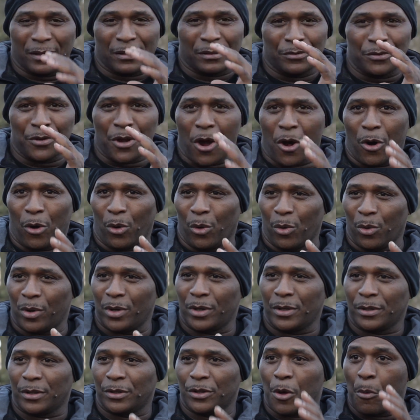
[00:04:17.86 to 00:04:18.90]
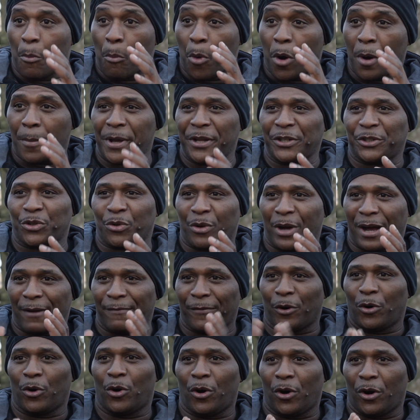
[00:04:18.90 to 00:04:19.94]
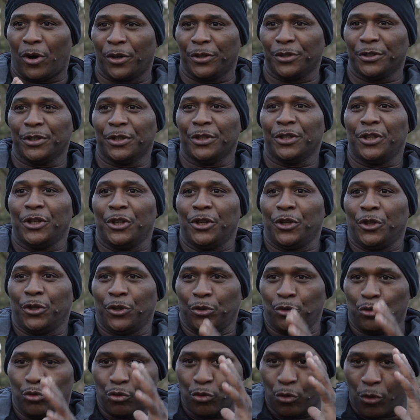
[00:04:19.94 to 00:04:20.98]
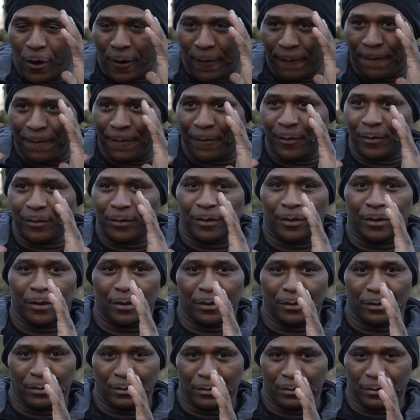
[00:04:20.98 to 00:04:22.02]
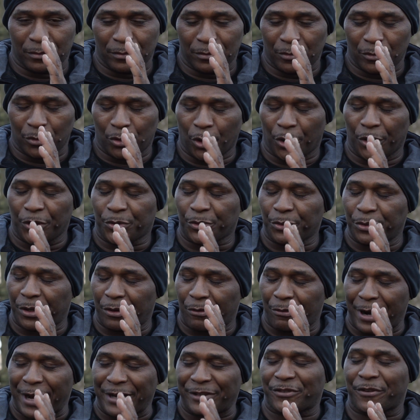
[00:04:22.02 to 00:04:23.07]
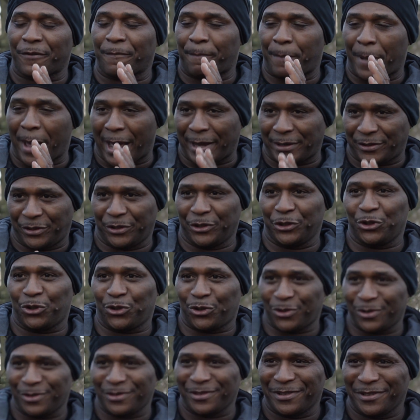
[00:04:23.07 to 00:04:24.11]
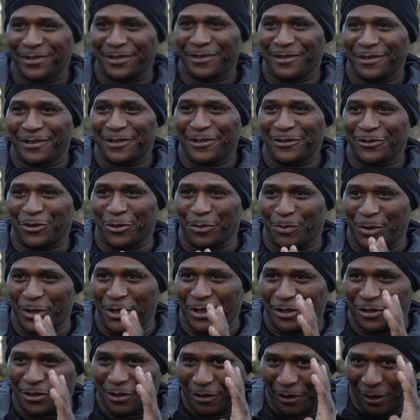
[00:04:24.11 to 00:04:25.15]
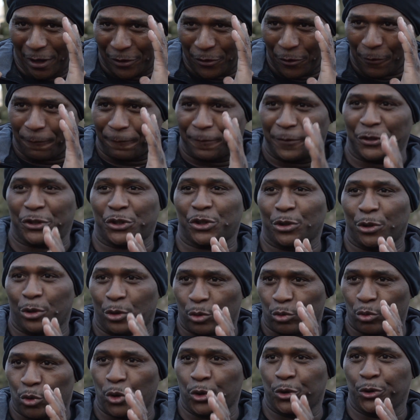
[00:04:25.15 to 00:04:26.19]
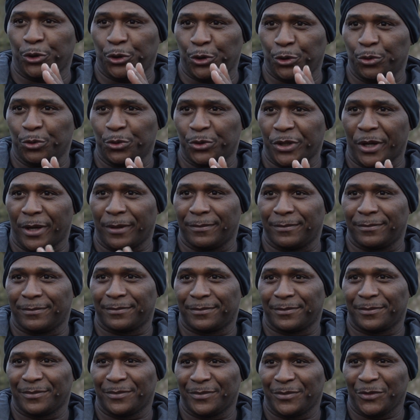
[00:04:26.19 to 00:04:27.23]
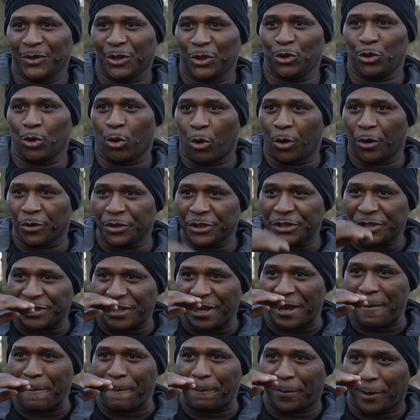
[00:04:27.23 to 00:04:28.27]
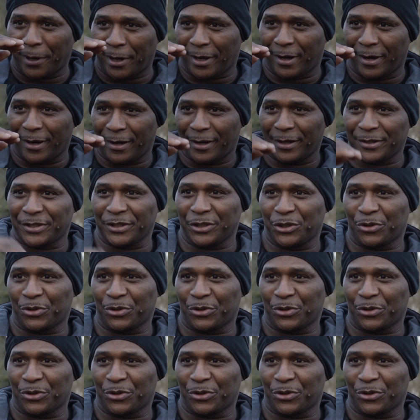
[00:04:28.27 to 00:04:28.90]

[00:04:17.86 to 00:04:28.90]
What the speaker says: No, the moment you have a horn, you have gone through the rites of passage to being an official road user. You're on the same par as a